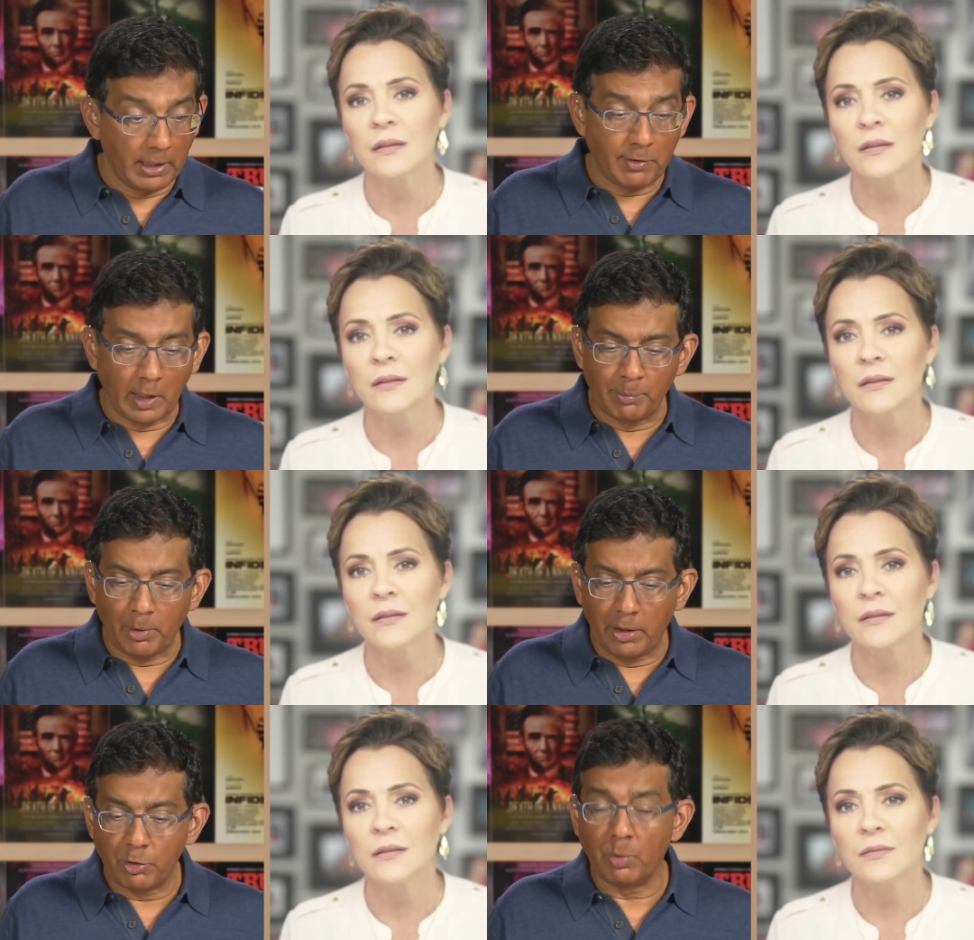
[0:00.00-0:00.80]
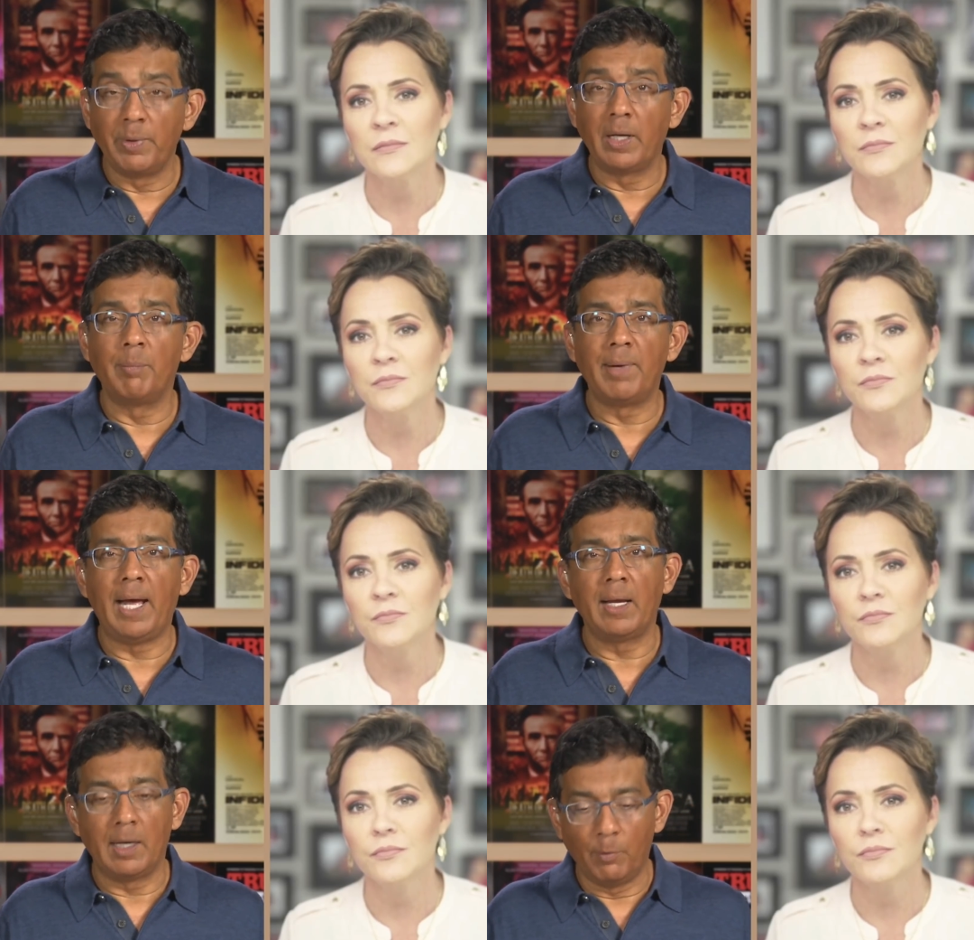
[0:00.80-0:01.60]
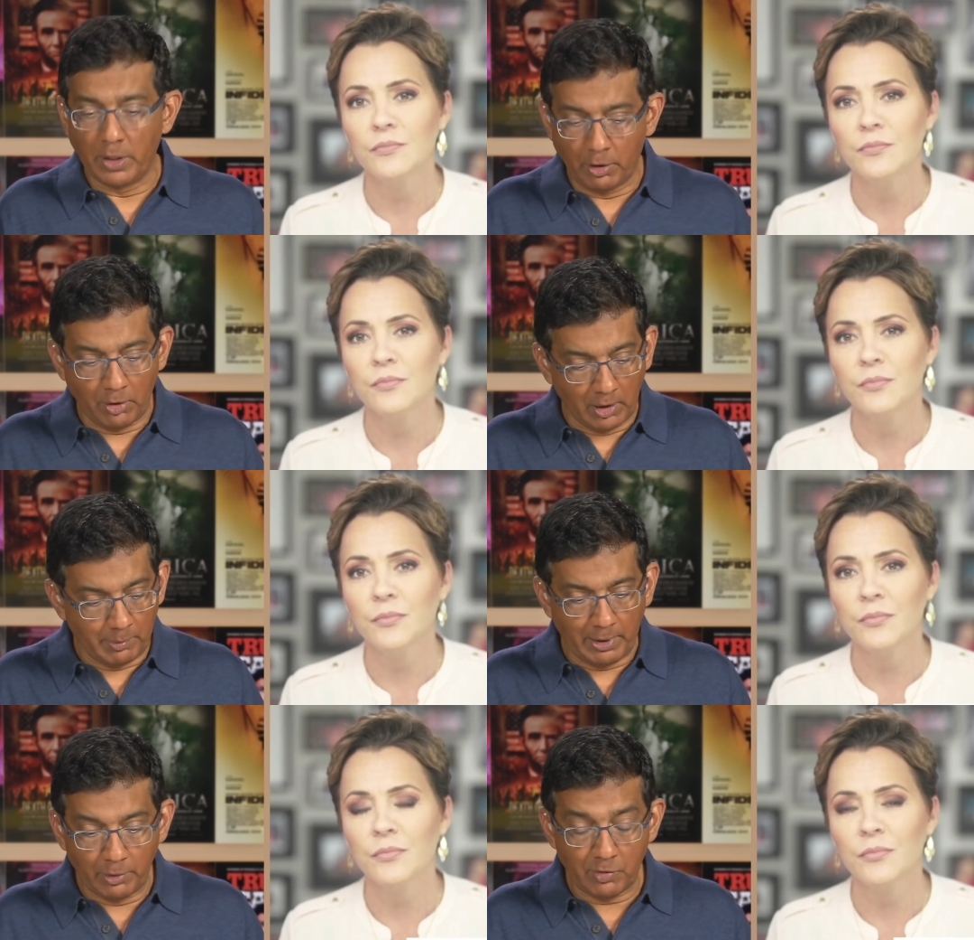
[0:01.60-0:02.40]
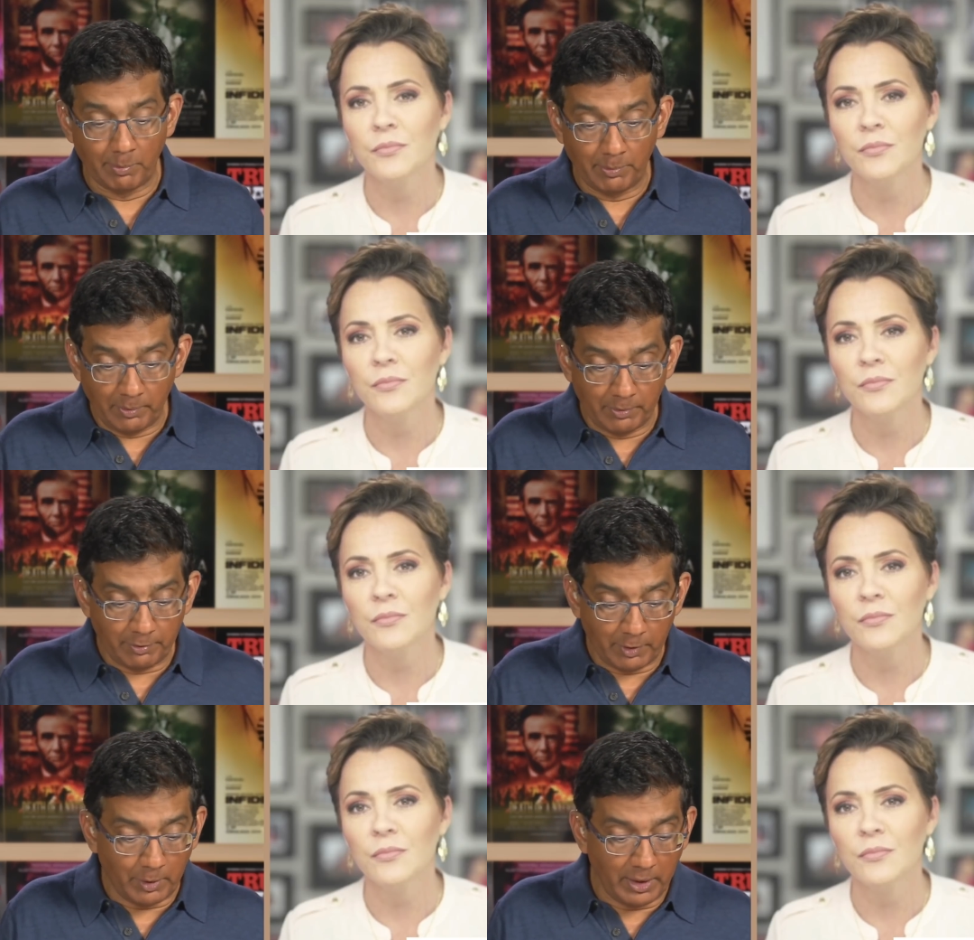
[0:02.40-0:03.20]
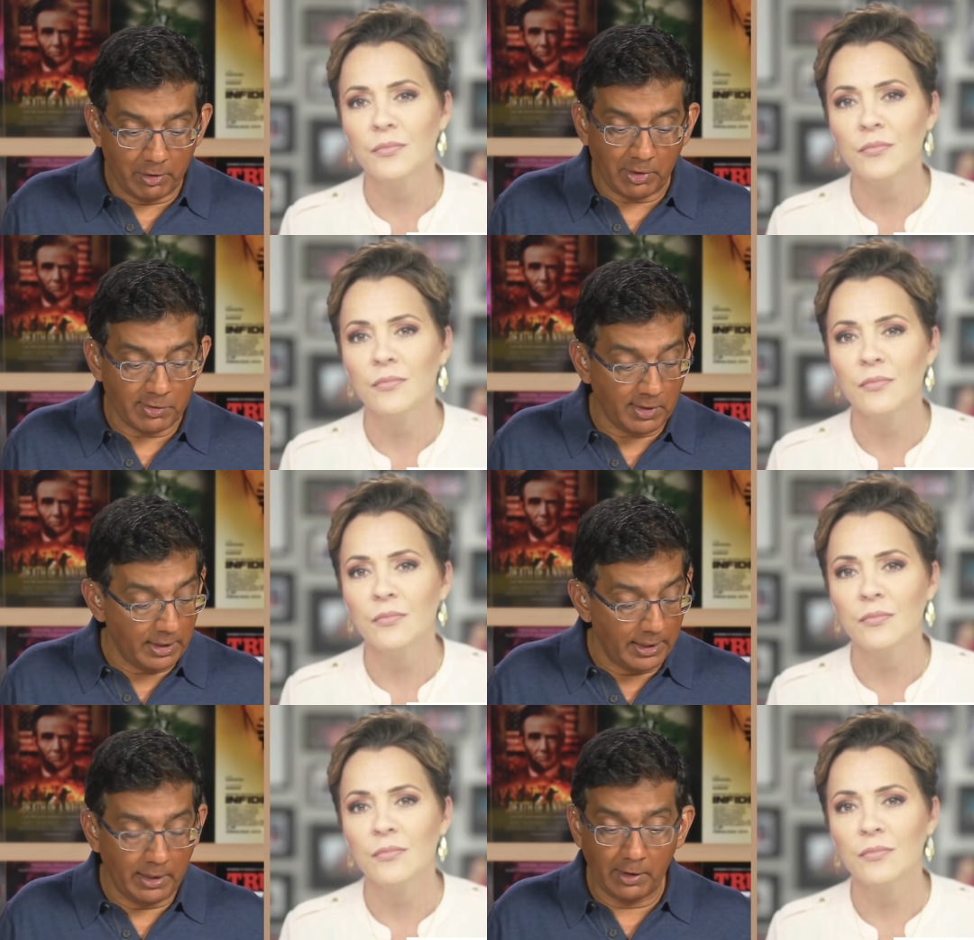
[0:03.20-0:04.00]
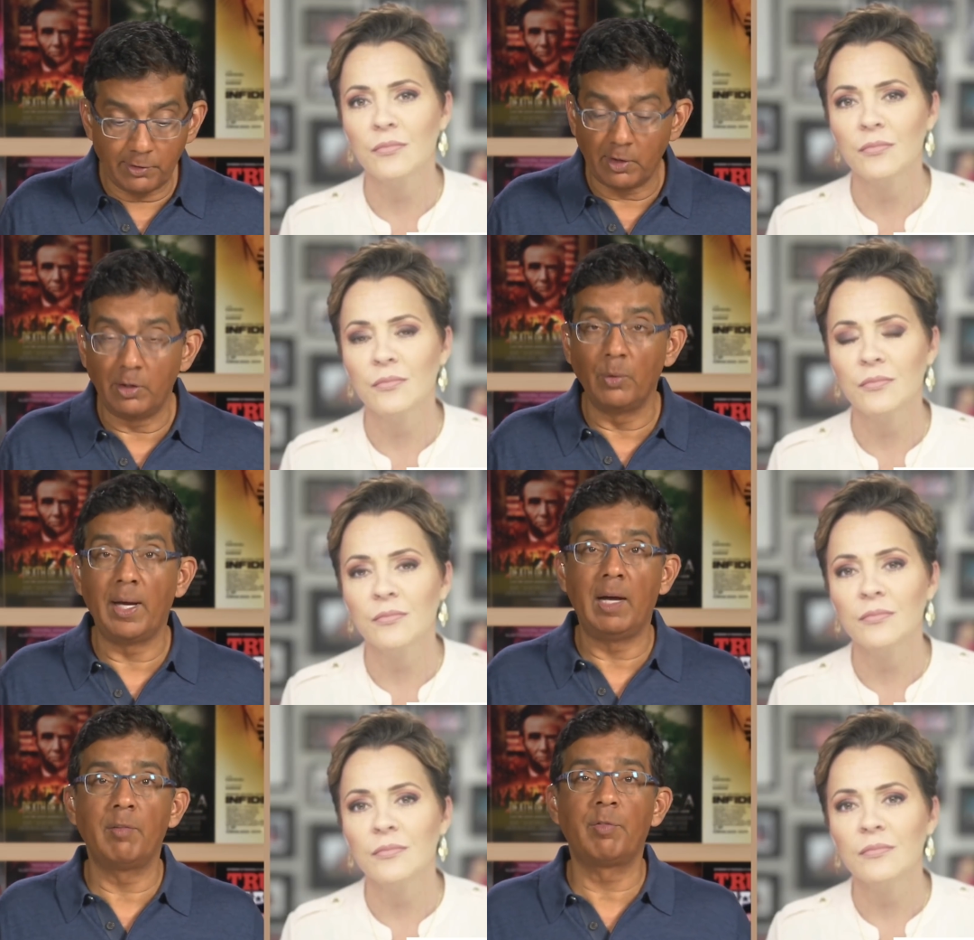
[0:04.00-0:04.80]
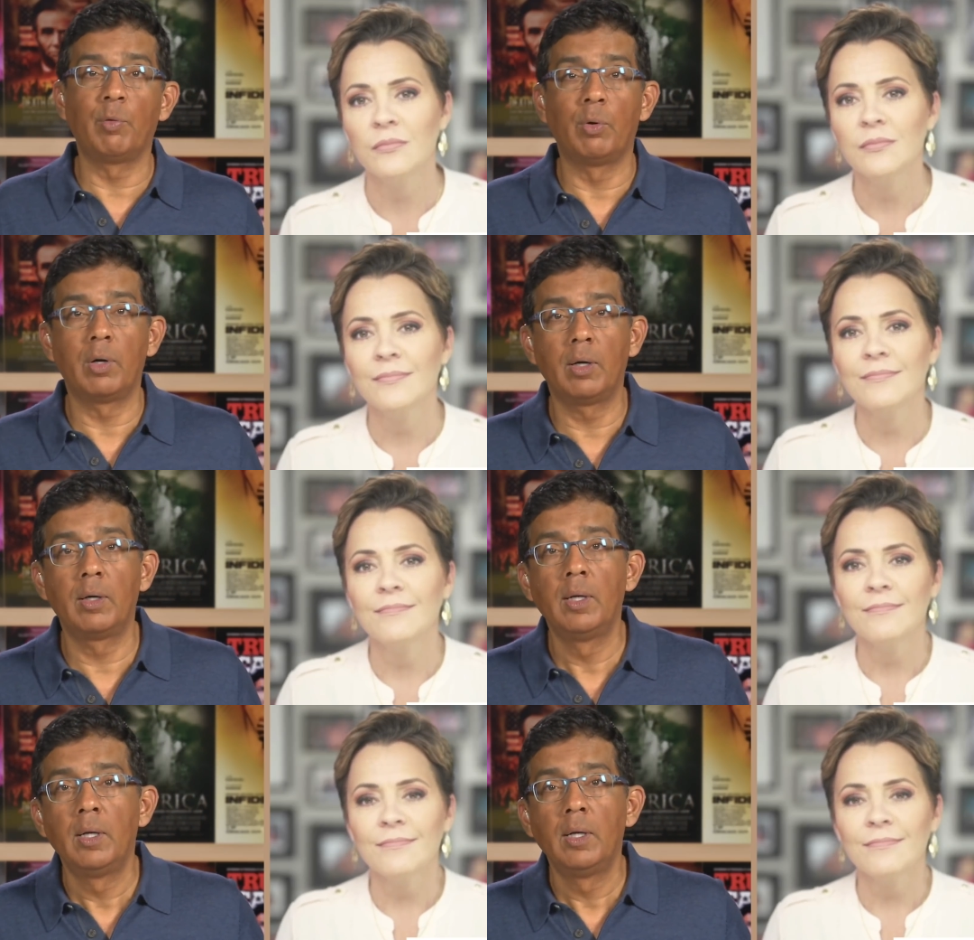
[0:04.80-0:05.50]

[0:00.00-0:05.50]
Speaker 1: let's take a pause. When we come back, I want to talk about some very interesting ideas that you have for